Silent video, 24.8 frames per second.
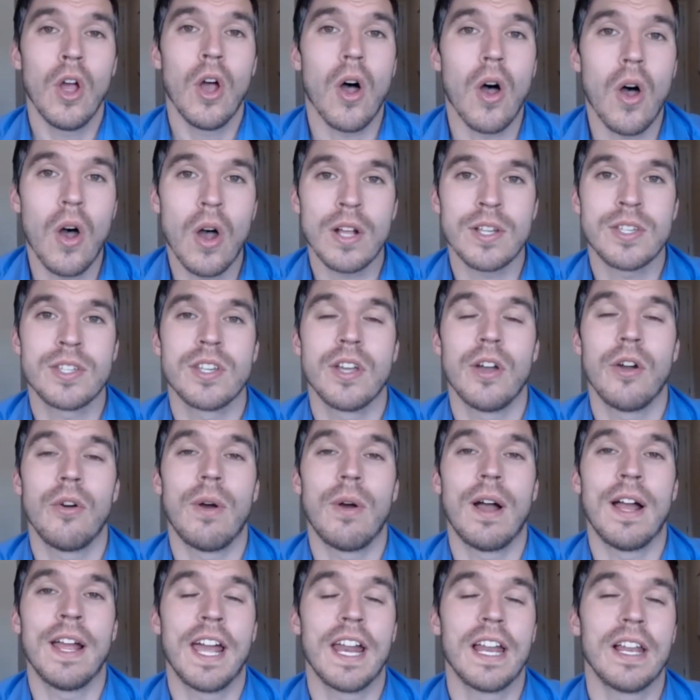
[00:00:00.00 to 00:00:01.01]
Also,
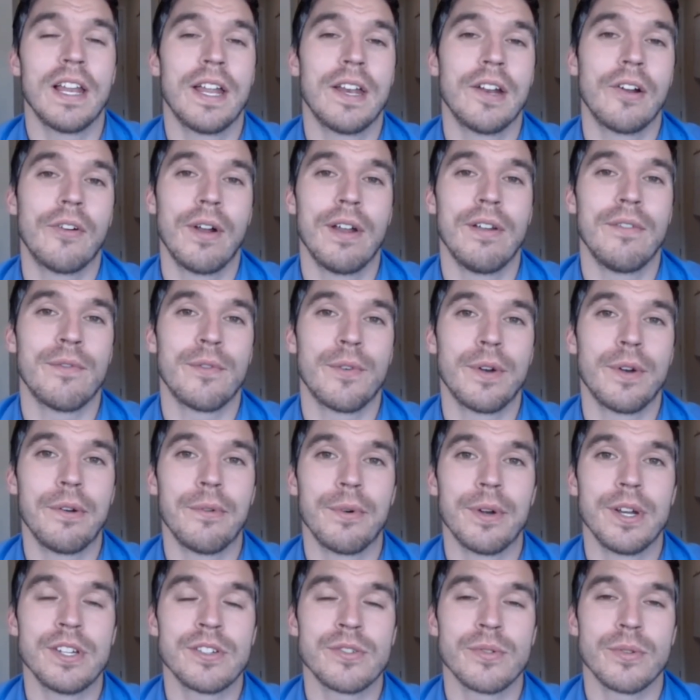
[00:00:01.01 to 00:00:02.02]
I got a lot of great free
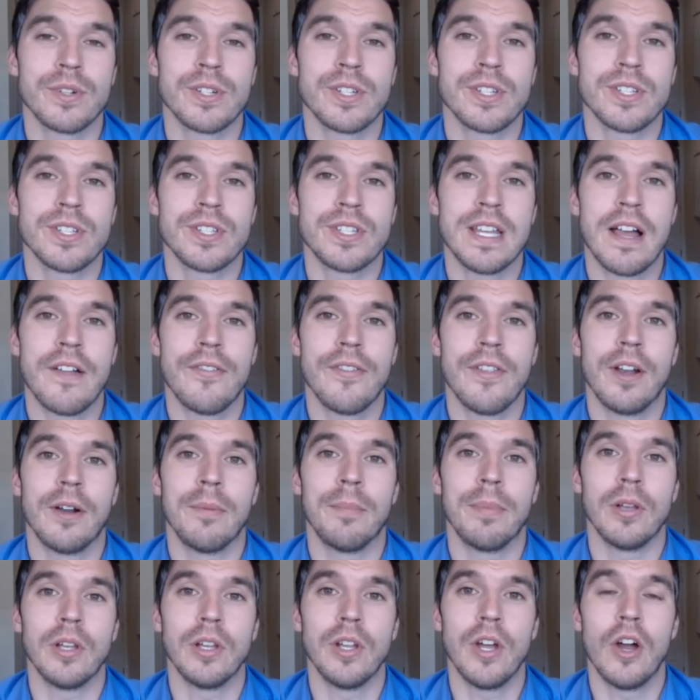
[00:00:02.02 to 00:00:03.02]
resources down there
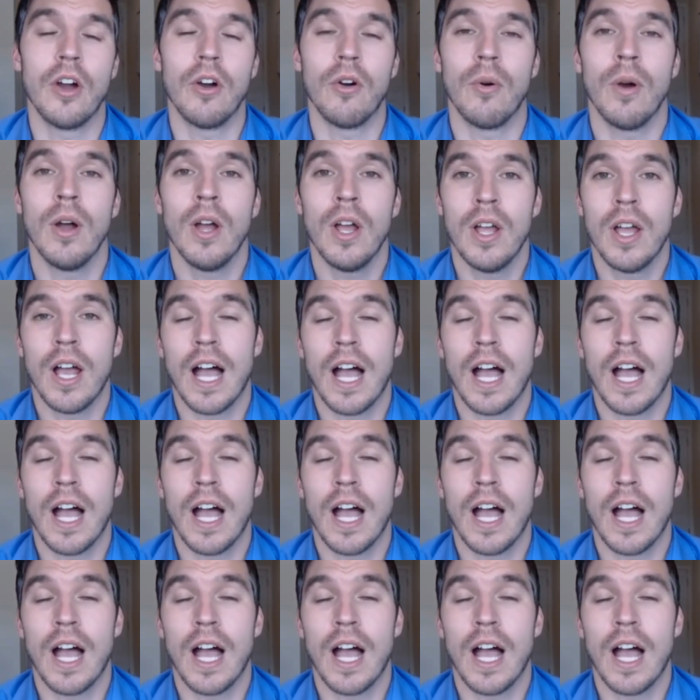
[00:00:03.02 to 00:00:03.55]
below.